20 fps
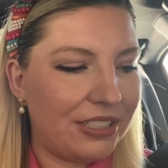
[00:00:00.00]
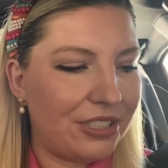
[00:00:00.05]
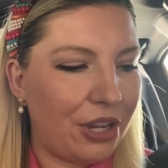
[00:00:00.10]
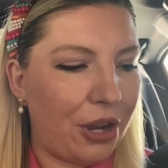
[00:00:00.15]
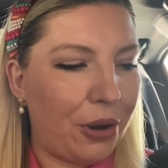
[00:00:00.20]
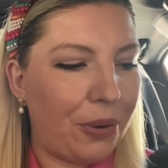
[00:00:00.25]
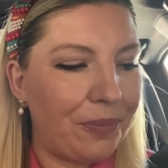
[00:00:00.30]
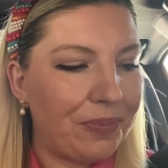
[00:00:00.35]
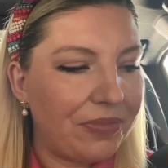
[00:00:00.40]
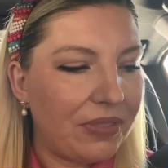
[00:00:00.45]

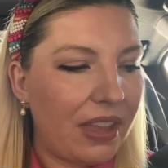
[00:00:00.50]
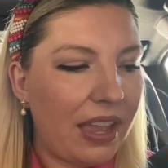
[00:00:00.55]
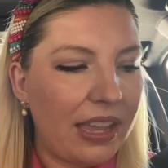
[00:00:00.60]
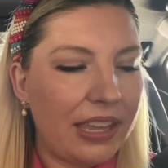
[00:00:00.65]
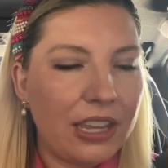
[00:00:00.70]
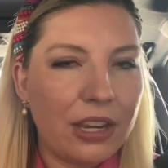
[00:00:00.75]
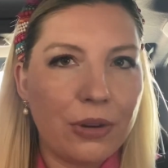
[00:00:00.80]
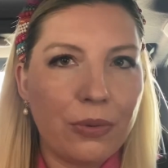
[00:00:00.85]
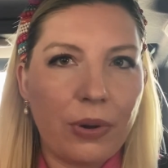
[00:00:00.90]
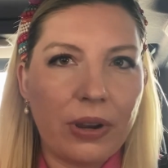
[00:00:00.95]
So
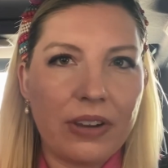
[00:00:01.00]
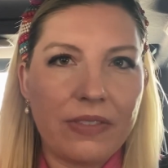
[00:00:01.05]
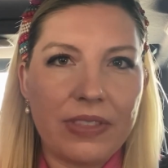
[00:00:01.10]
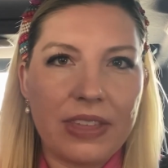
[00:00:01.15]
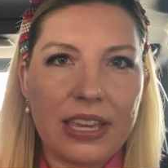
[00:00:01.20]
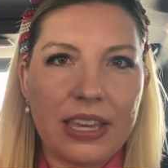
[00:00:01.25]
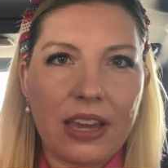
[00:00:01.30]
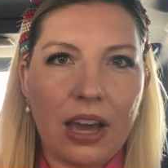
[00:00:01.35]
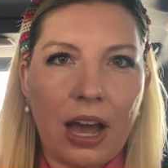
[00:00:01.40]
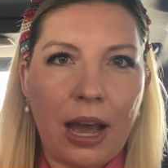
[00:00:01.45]
here one of
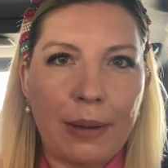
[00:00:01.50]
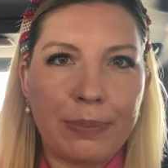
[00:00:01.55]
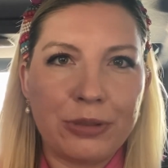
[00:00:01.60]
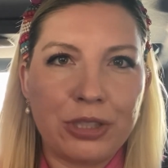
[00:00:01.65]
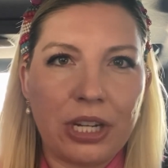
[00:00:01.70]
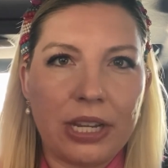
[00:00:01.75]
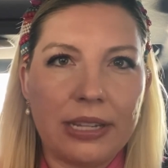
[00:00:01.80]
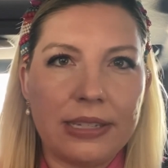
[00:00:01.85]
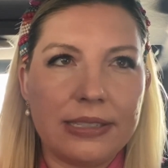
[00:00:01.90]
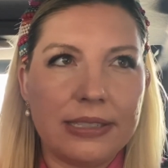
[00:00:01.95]
the
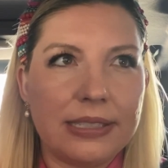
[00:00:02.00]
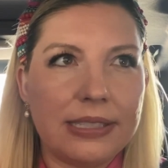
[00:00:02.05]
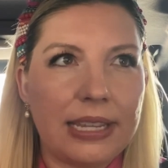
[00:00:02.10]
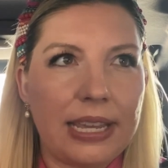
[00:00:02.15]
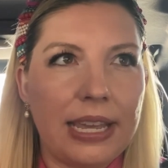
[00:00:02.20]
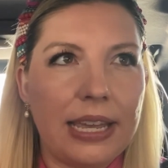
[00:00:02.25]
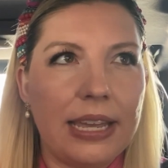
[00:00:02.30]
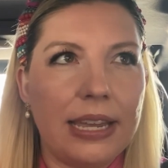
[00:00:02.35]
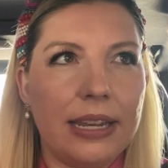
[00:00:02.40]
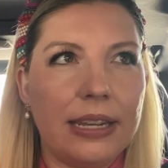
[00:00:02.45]
options
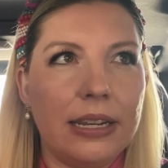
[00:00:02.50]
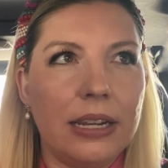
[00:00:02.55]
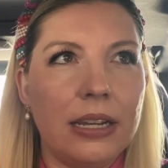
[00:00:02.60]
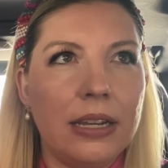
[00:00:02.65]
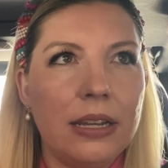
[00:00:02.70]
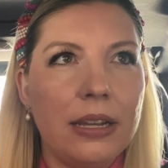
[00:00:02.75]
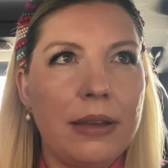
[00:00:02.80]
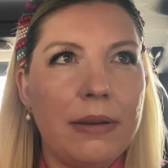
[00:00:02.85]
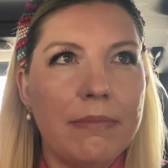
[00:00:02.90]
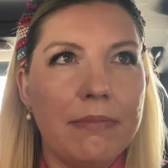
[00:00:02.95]

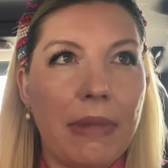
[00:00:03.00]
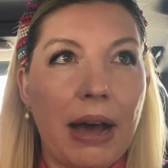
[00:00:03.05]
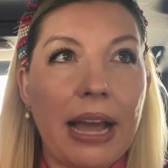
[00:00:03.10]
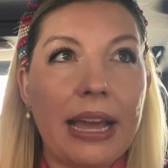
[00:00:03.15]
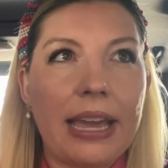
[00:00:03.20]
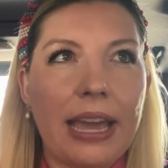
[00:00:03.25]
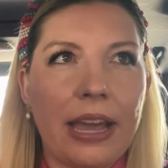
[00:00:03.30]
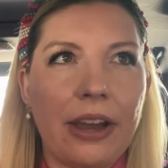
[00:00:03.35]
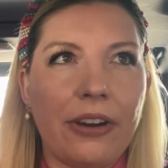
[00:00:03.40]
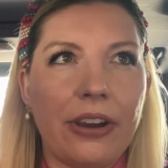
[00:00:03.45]
in
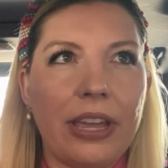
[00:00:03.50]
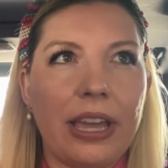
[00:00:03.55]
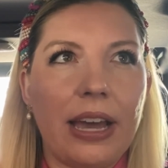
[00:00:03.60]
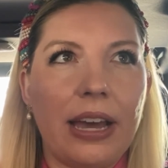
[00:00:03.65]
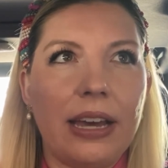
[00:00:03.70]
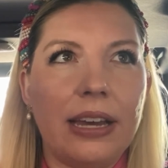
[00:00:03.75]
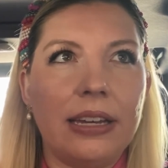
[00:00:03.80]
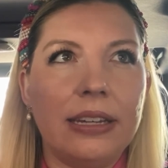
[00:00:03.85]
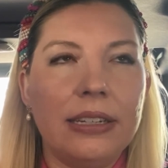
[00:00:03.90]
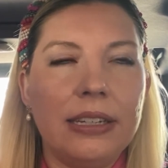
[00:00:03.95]
my
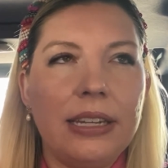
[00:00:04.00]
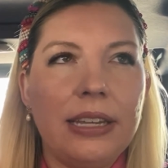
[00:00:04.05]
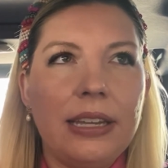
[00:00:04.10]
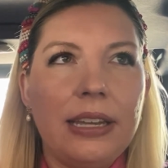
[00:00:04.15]
area